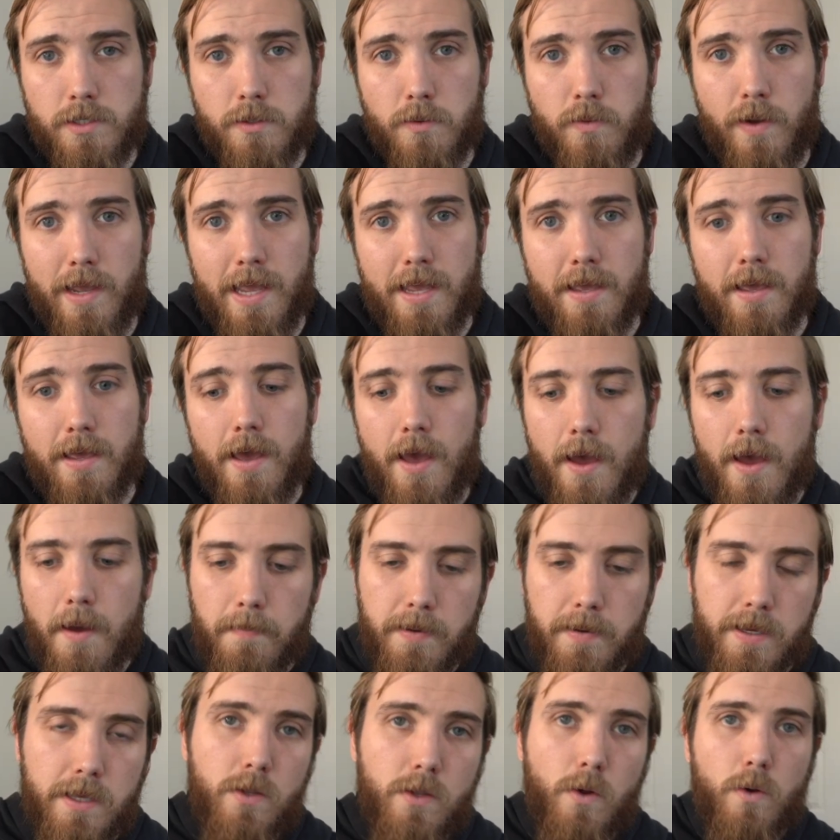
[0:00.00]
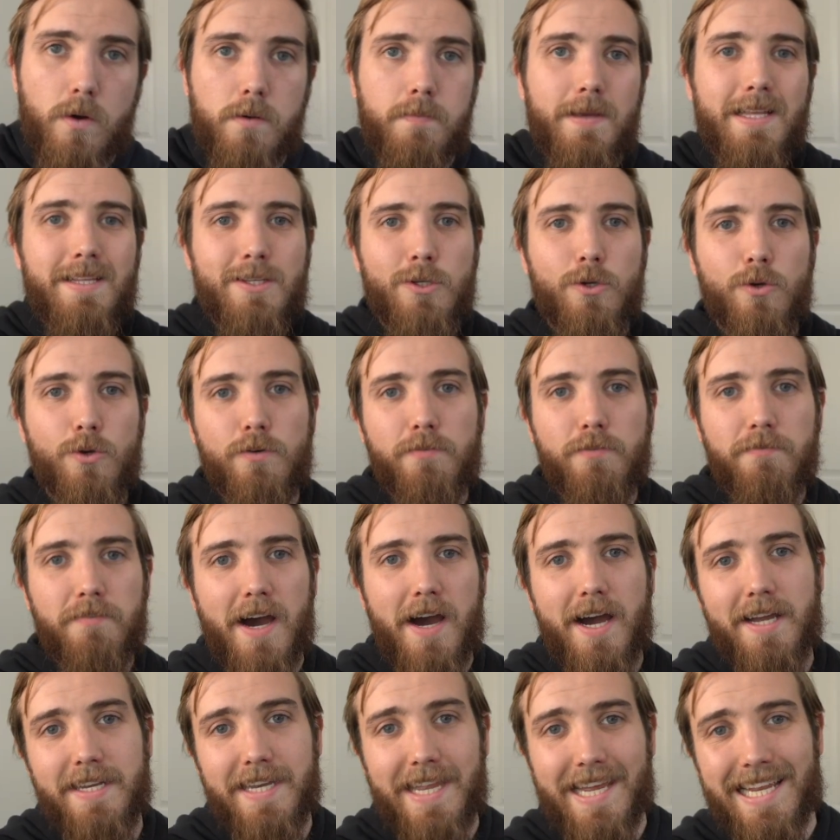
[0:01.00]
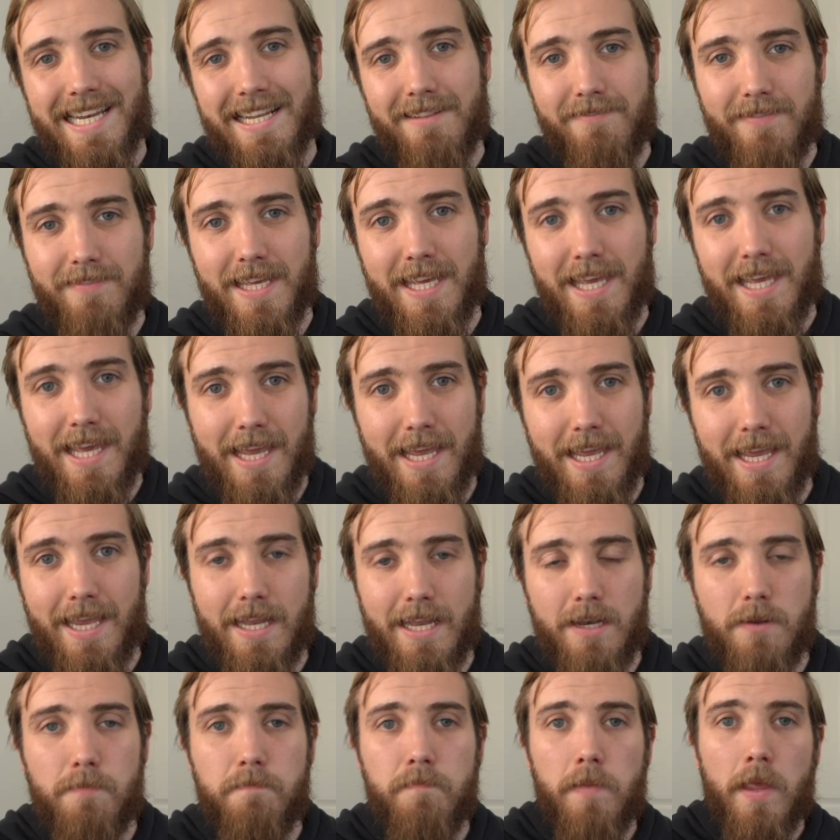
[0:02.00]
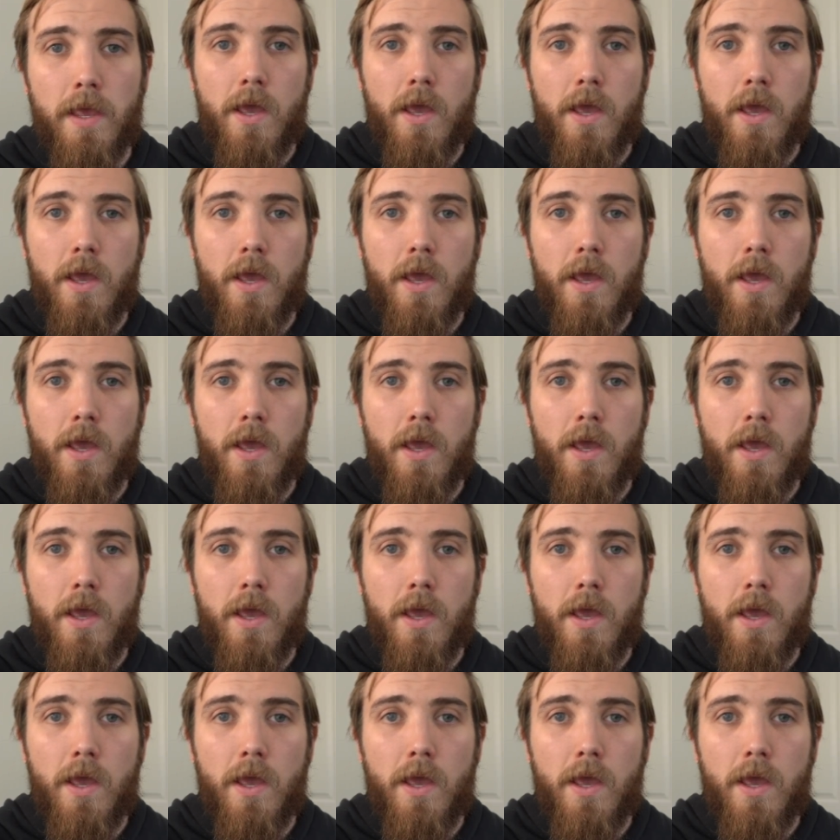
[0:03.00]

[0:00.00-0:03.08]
a week, but you don't want to be too far negatively geared.